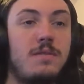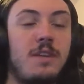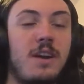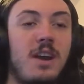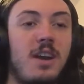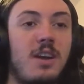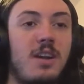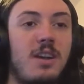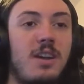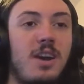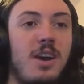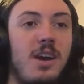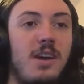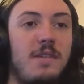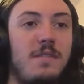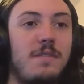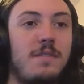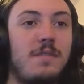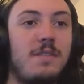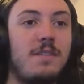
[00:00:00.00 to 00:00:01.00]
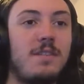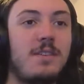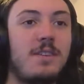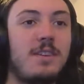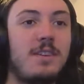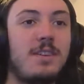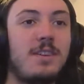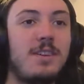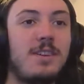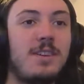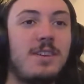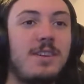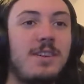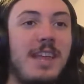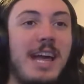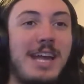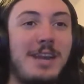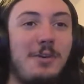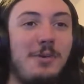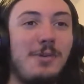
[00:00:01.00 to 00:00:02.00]
Fair enough.
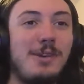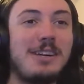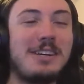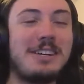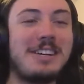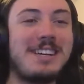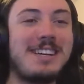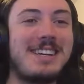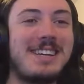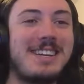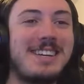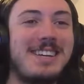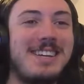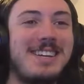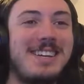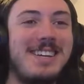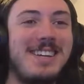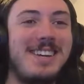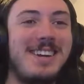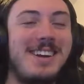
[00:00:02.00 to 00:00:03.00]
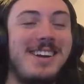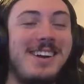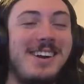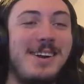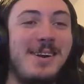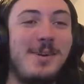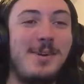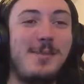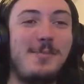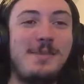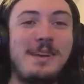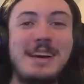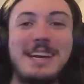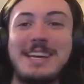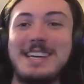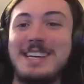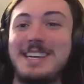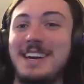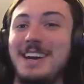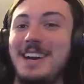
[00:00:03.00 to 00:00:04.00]
That'll work. Oh
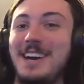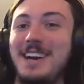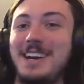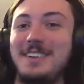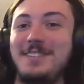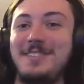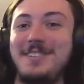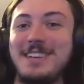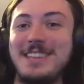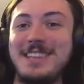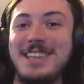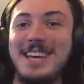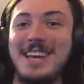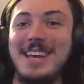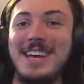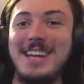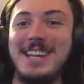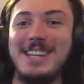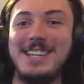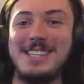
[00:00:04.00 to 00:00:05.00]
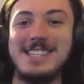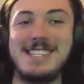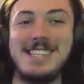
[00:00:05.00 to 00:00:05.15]
my god, what the hell